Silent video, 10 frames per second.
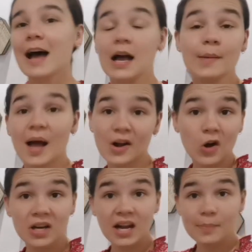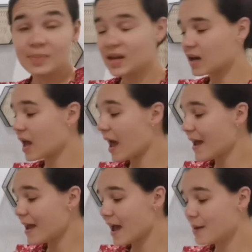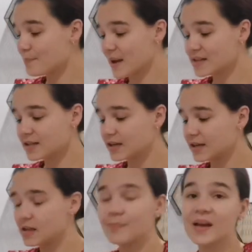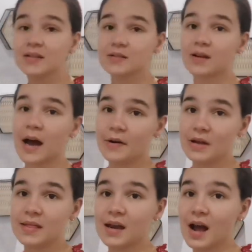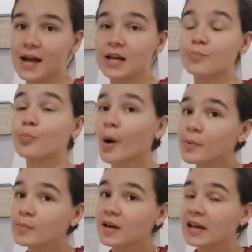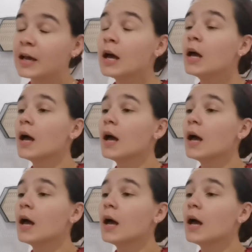I got it at PNA, and basically the best diary that I can probably